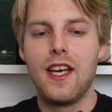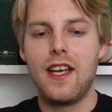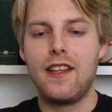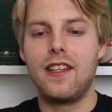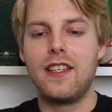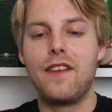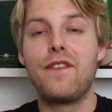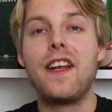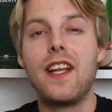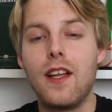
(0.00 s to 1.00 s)
And then they
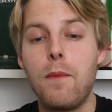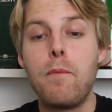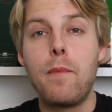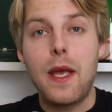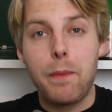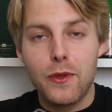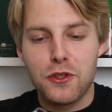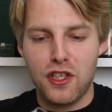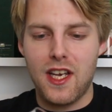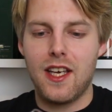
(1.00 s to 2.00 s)
did vanilla maple
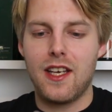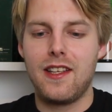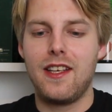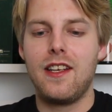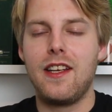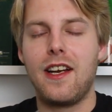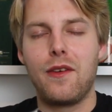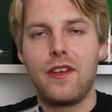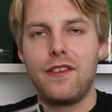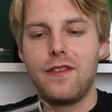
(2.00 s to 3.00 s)
shake, and then
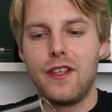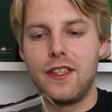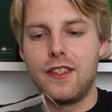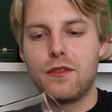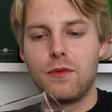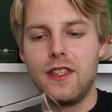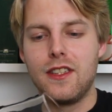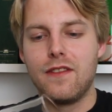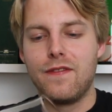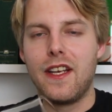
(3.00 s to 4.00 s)
now they they just
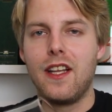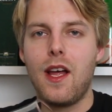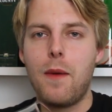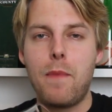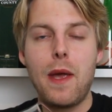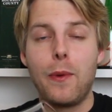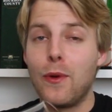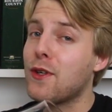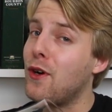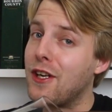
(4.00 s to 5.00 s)
released vanilla
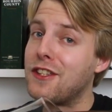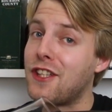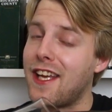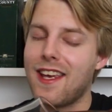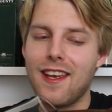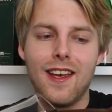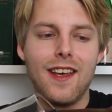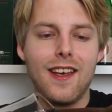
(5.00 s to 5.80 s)
maple coca shake.